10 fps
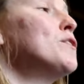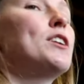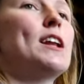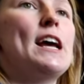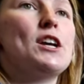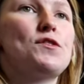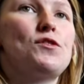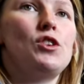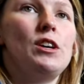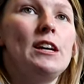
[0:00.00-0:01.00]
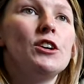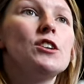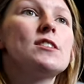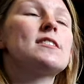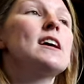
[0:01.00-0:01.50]
over the next few
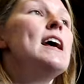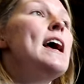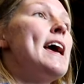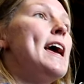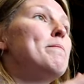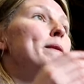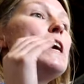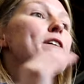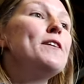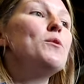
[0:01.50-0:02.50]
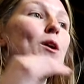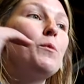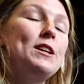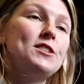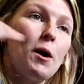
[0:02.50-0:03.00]
years. Even when
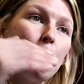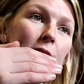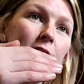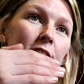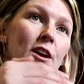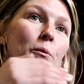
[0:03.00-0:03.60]
we double,